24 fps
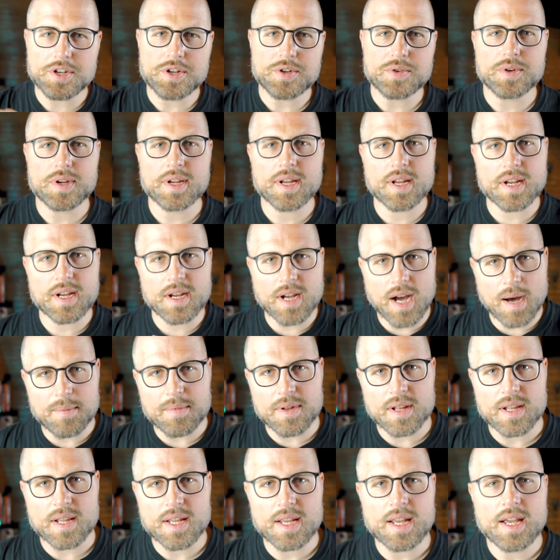doing
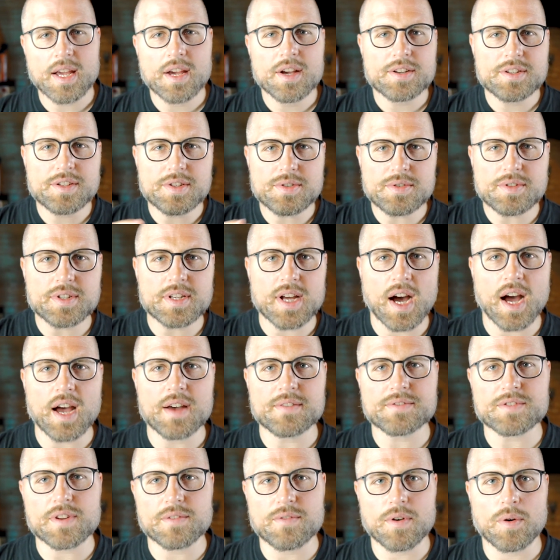commonly two
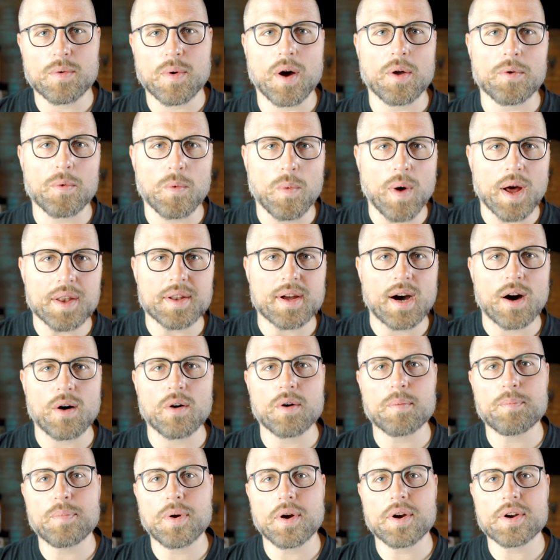dives of around 1
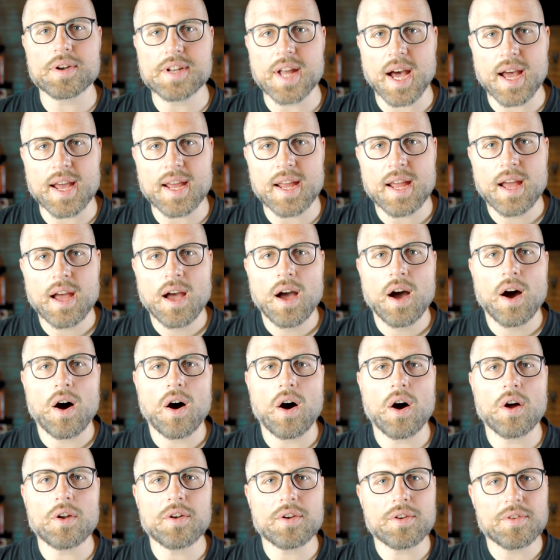hour per day
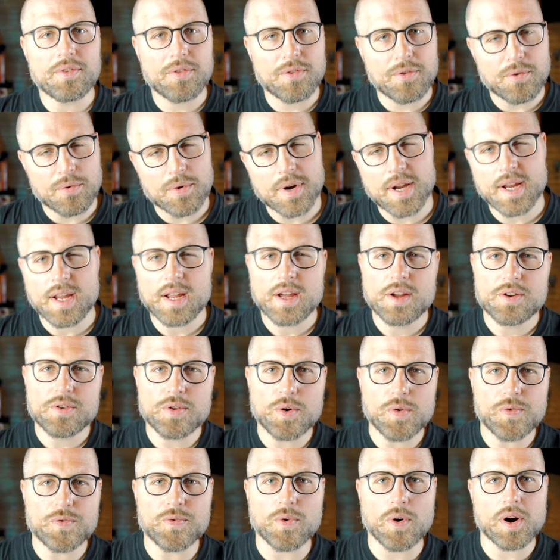on 3
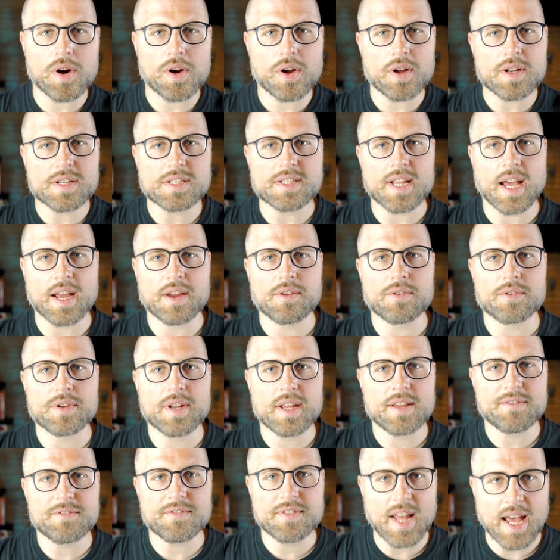to 4
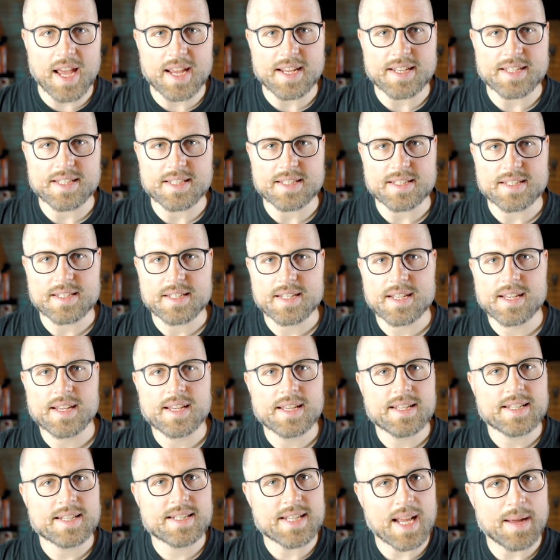consecutive days.
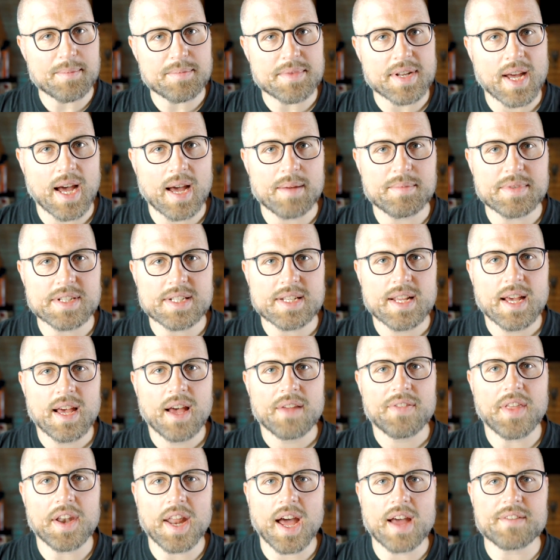Sometimes
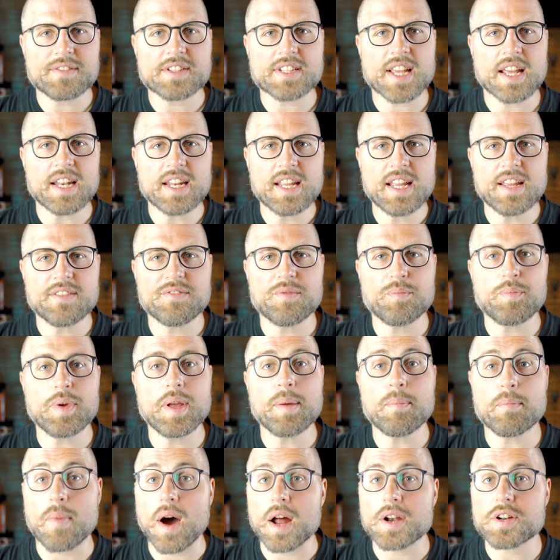the dives can even be
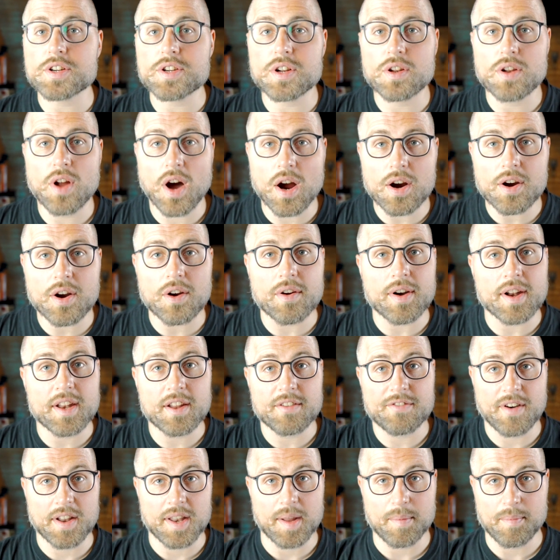much longer in the
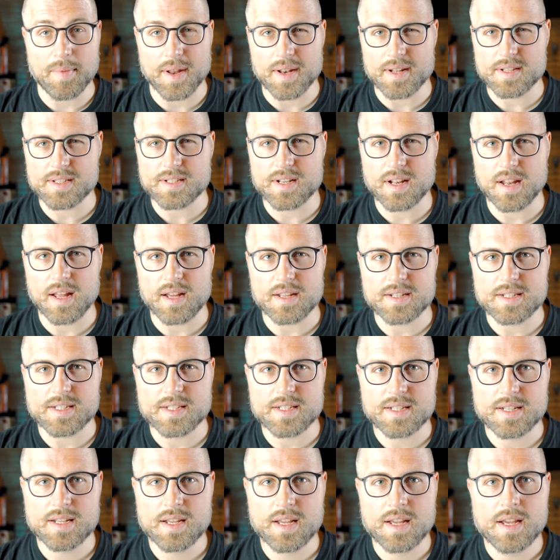fundamentals class.
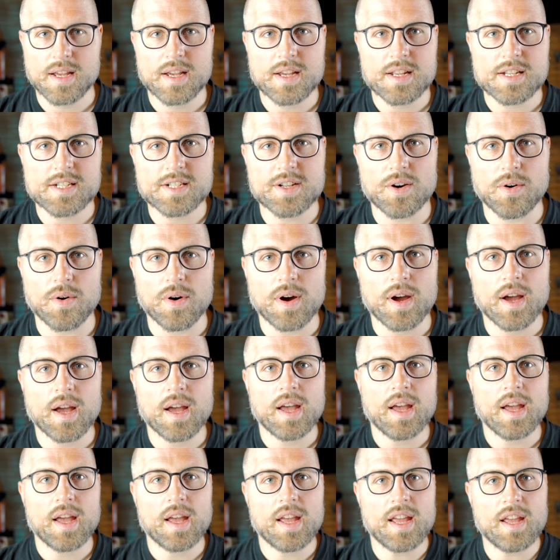So,
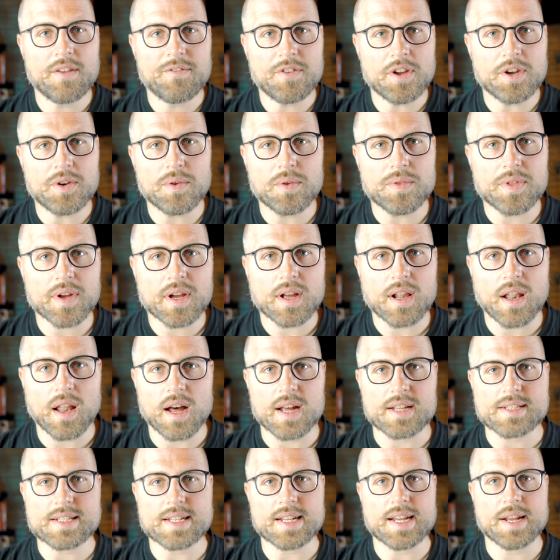if you do the
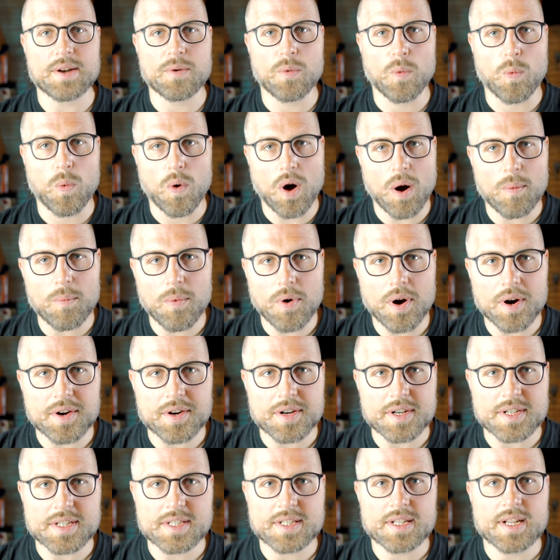class in warm
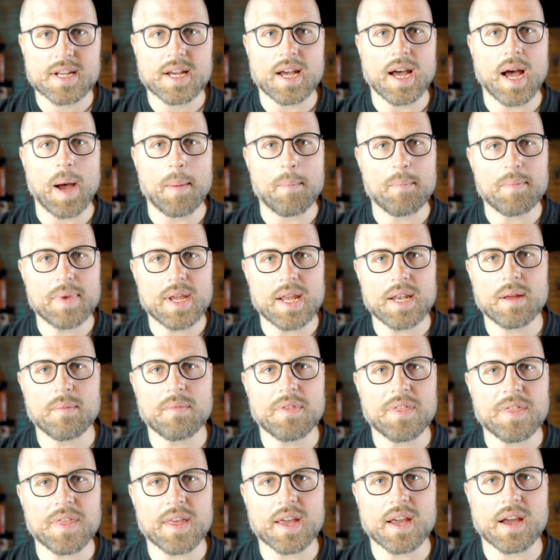waters, a
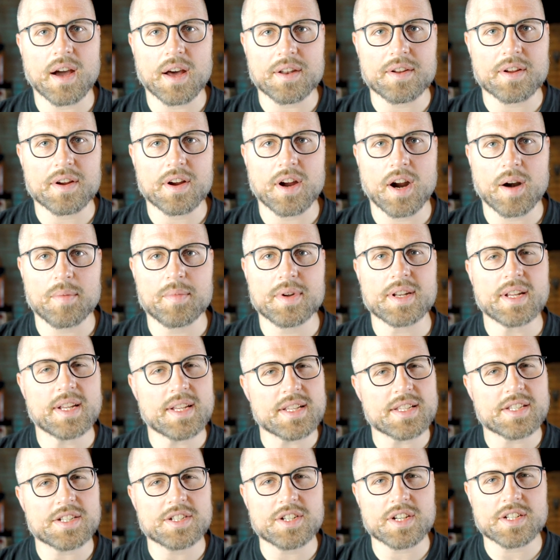medium thick undergarment
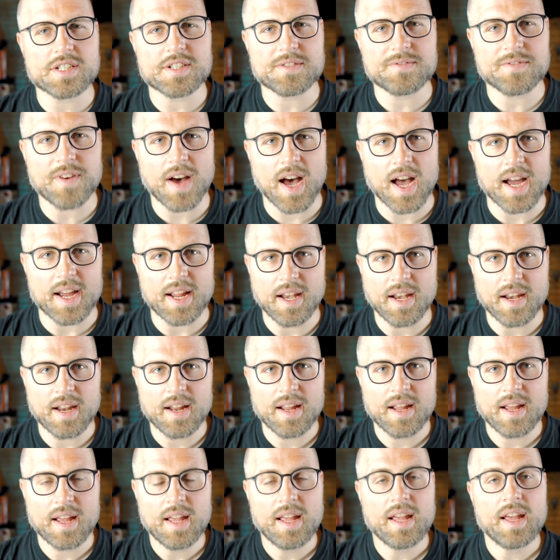is just fine.
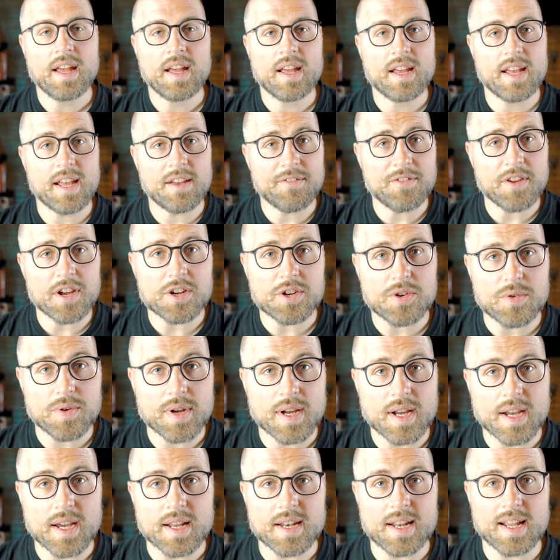If you're
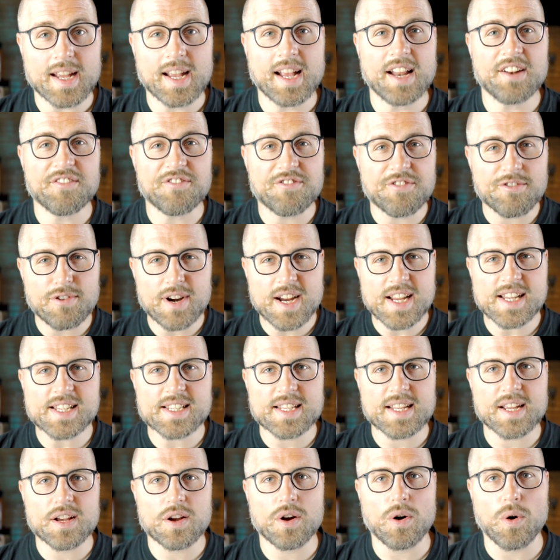doing it in
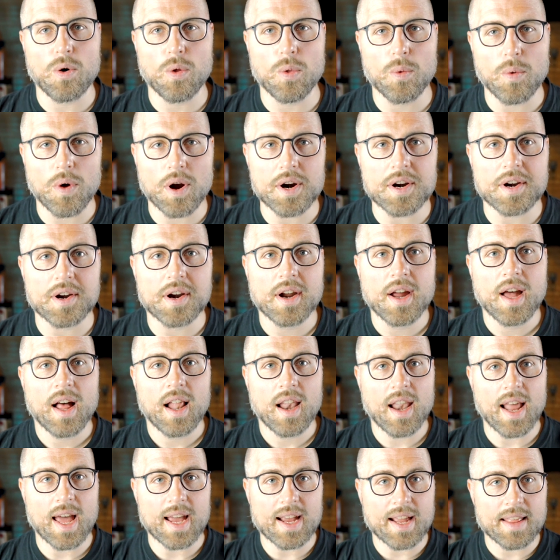freezing cold water,
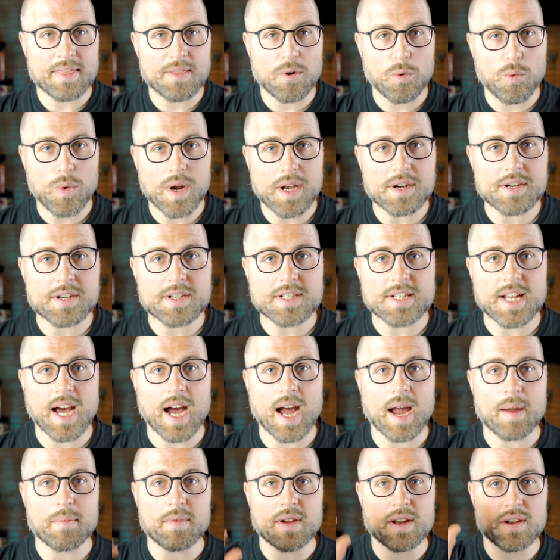like in the winter
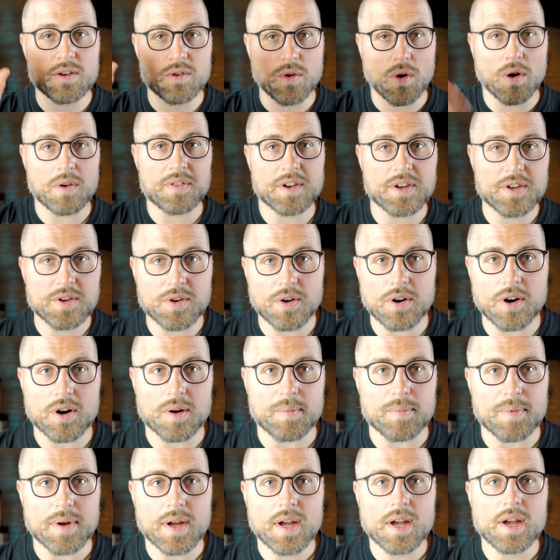time in Northern
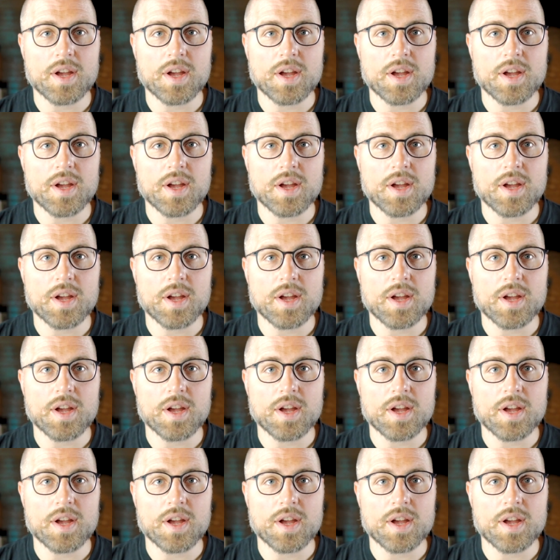Europe,